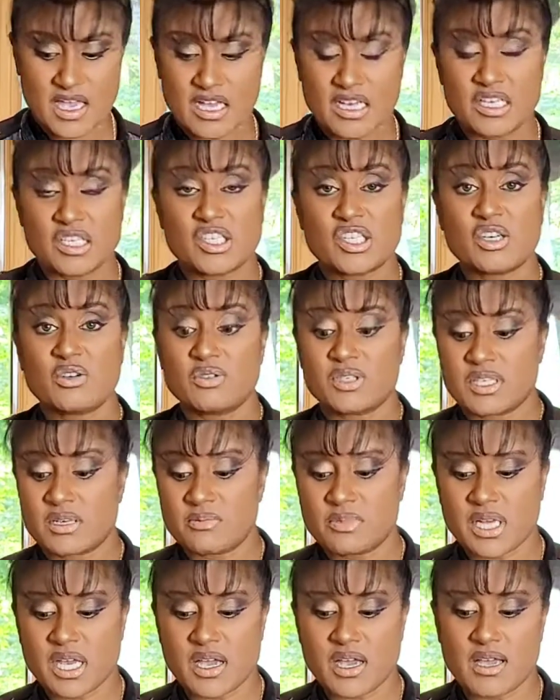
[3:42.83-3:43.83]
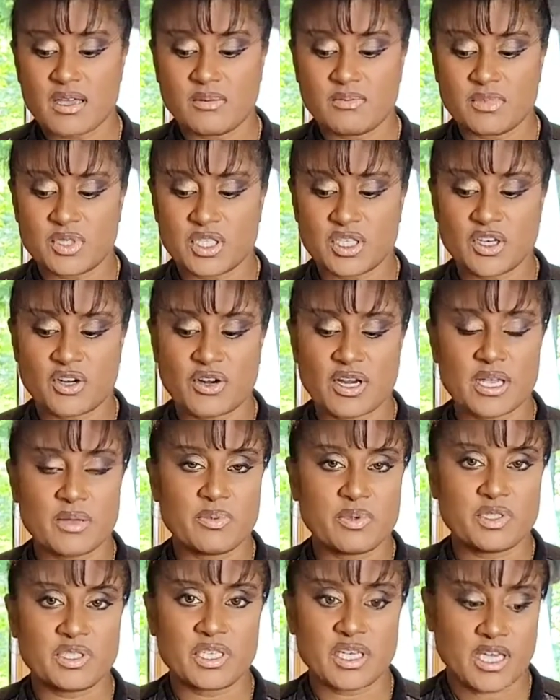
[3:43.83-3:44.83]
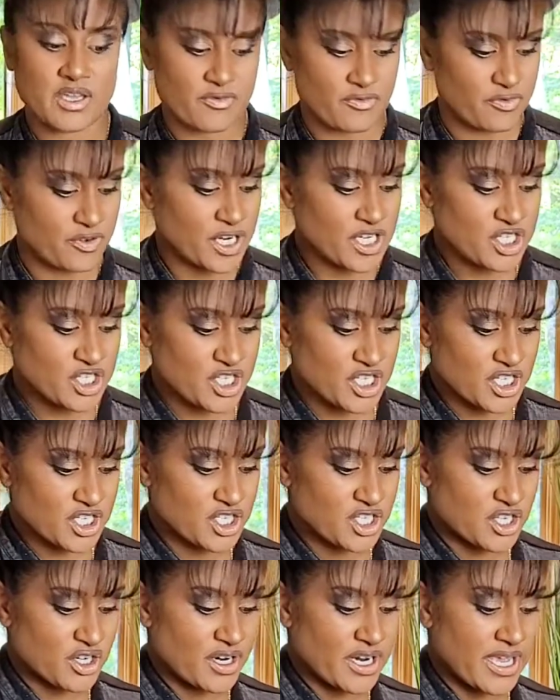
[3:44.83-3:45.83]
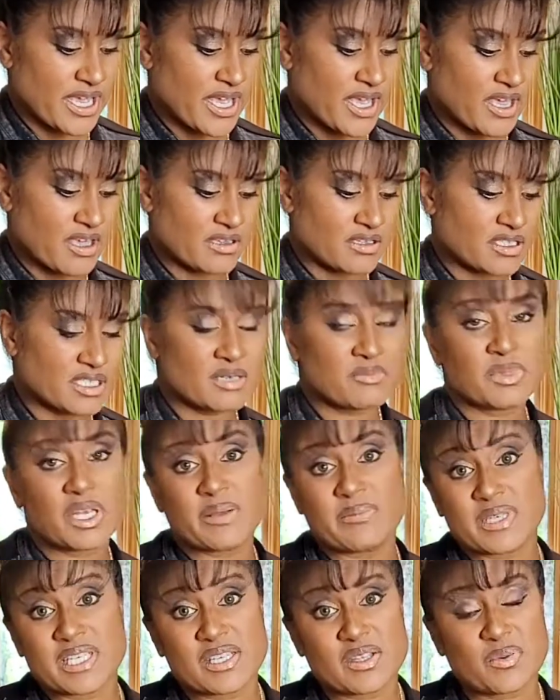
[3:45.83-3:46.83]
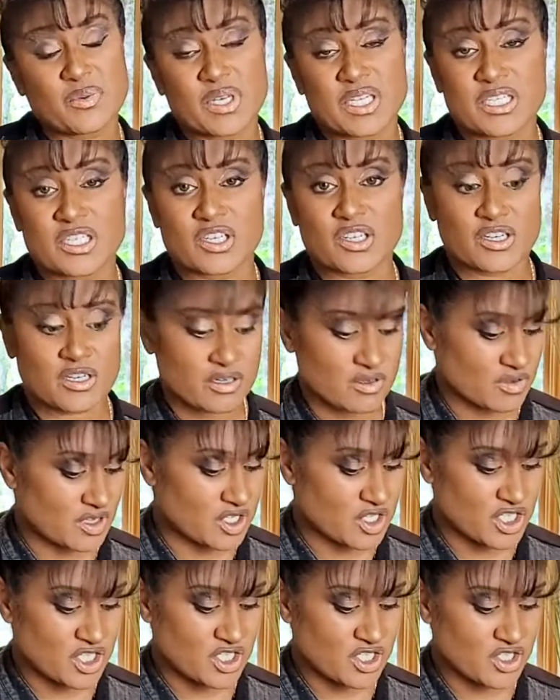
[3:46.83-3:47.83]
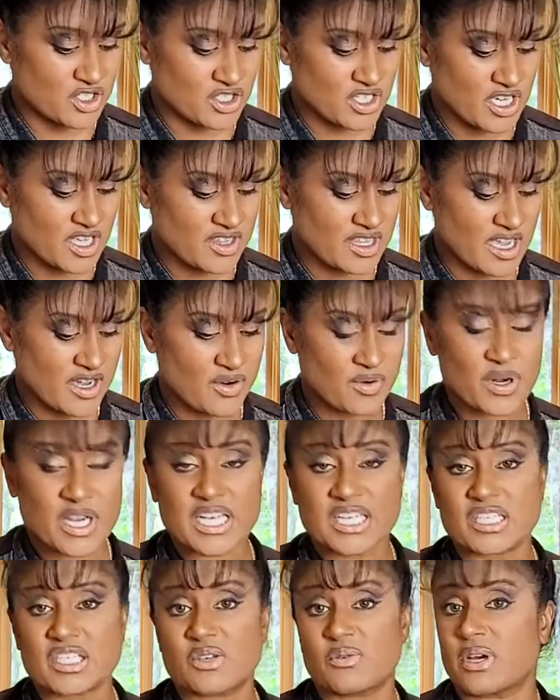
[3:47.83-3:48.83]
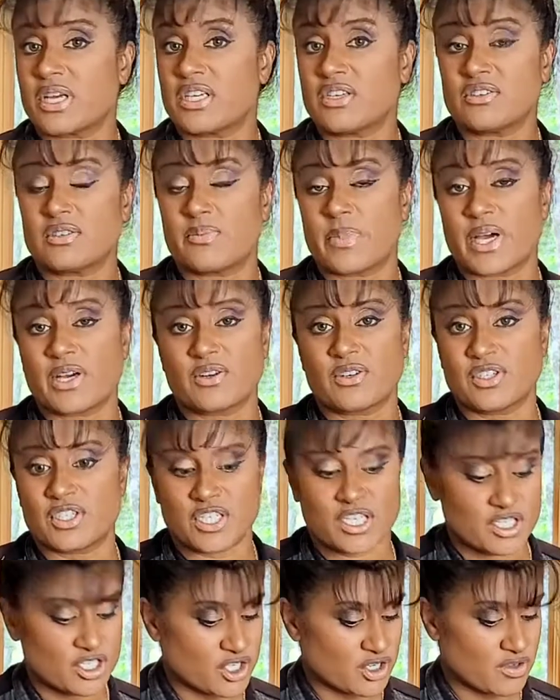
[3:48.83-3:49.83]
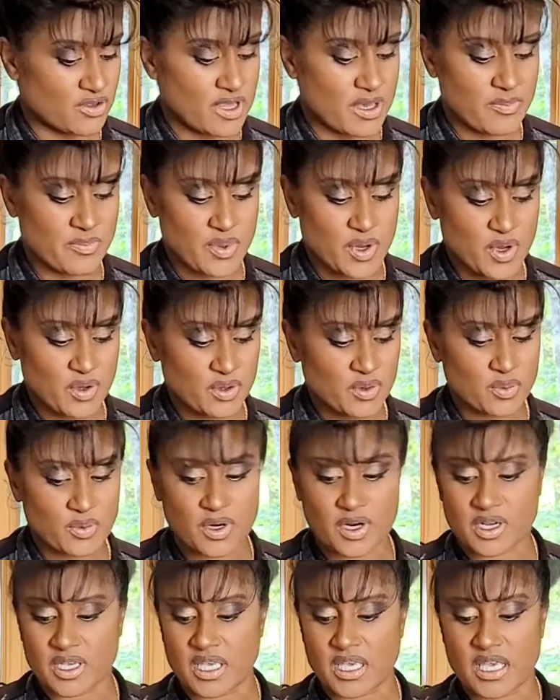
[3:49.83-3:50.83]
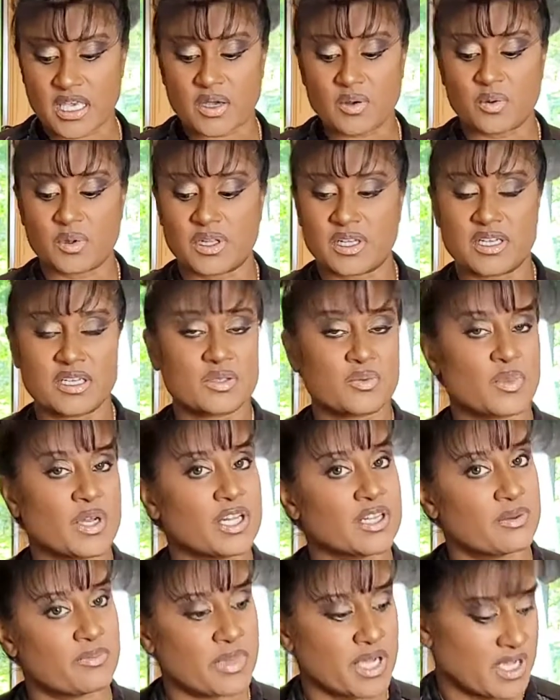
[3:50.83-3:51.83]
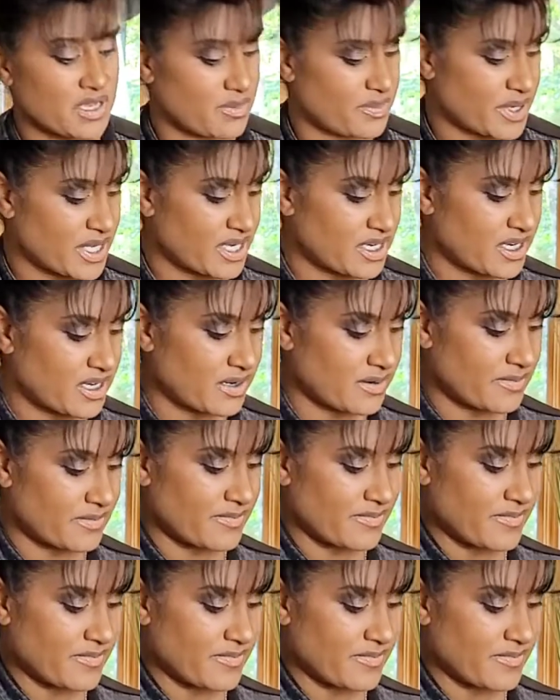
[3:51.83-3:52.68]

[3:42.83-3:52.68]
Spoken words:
So sometimes you're able to get fresh ginger, and sometimes in the winter the ginger is not that great, so I use powdered ginger. They both work equally as well in my opinion.